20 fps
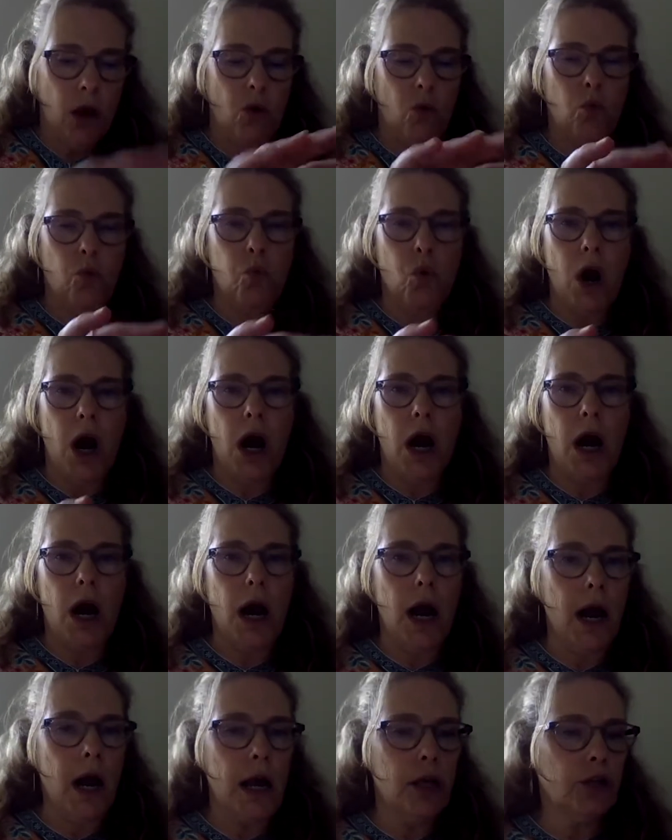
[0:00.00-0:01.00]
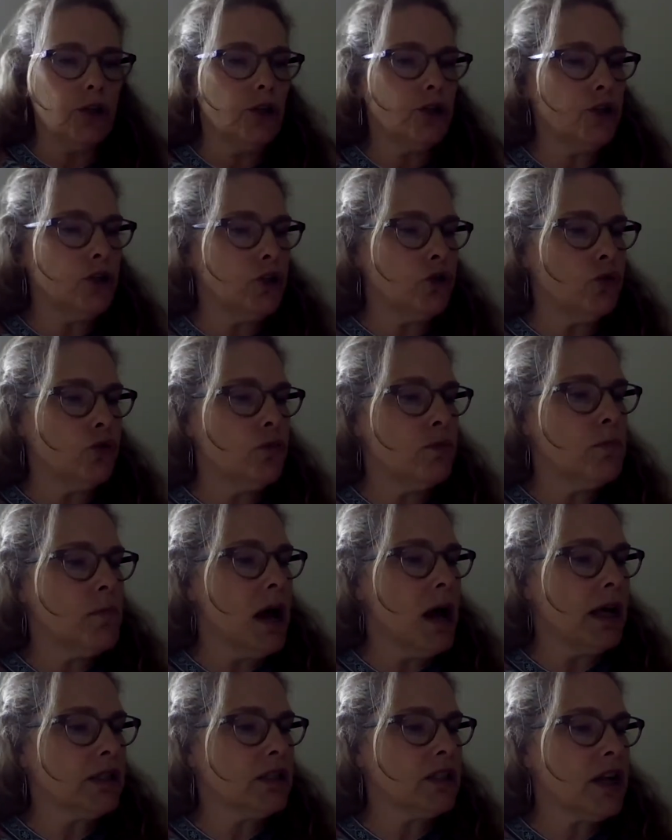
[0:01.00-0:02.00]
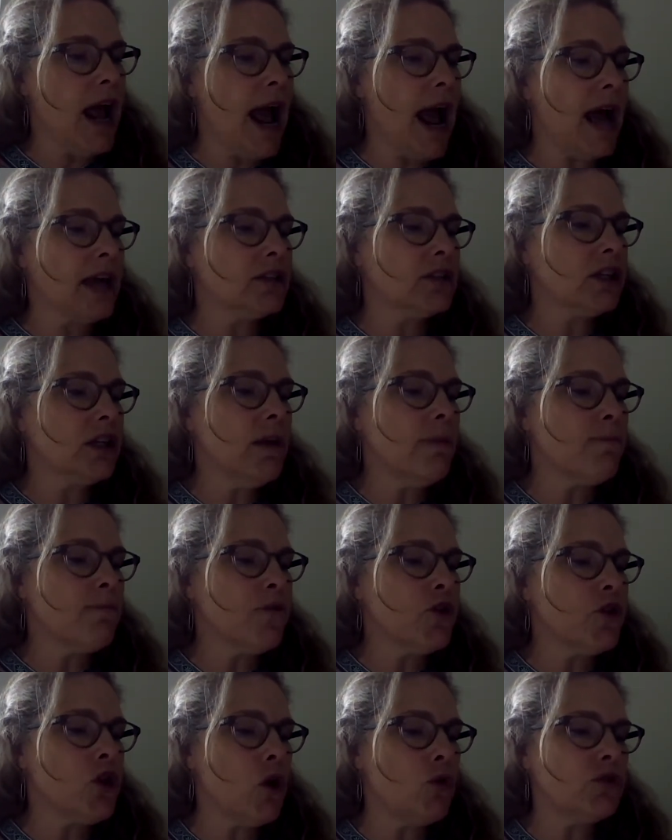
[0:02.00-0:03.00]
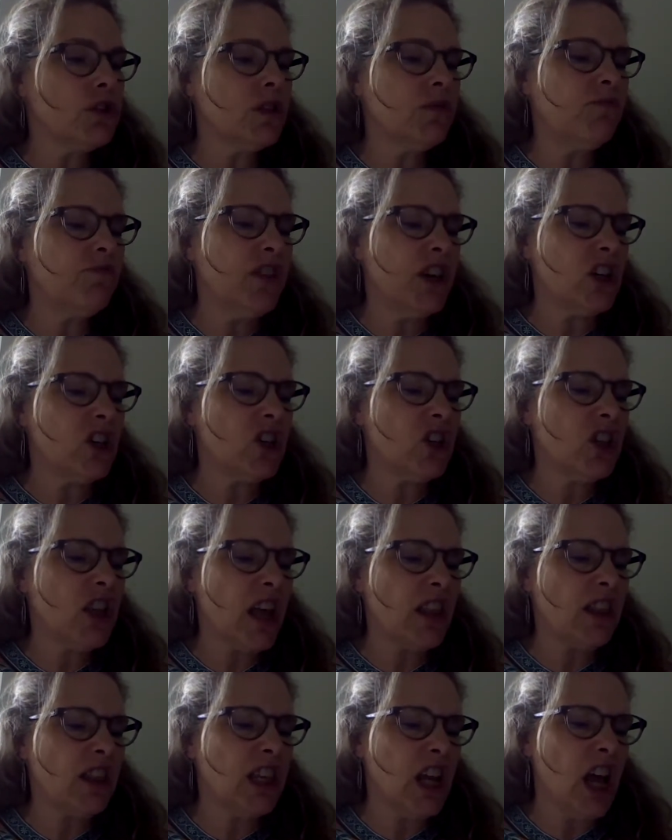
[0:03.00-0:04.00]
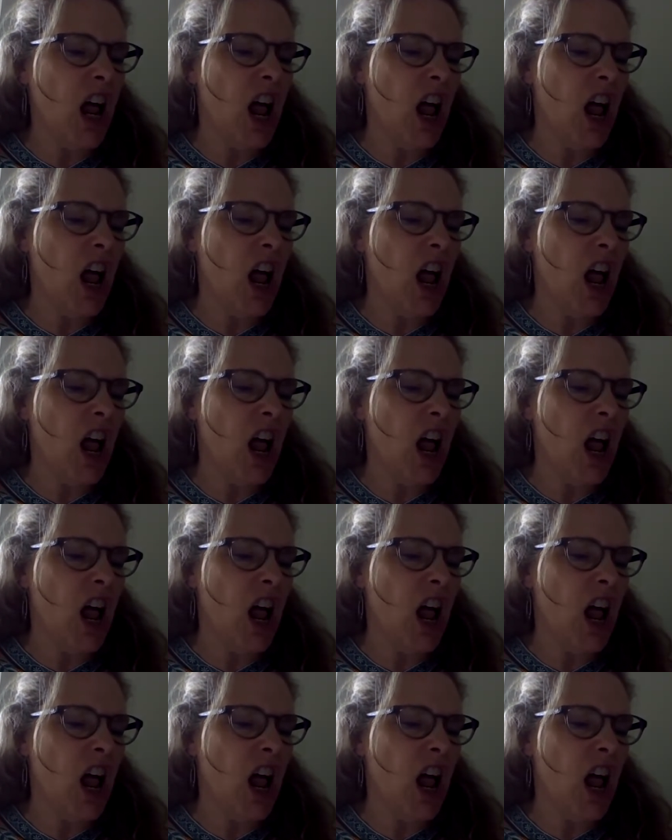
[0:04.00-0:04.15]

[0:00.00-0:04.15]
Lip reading: Why, you must ask him for those fish that the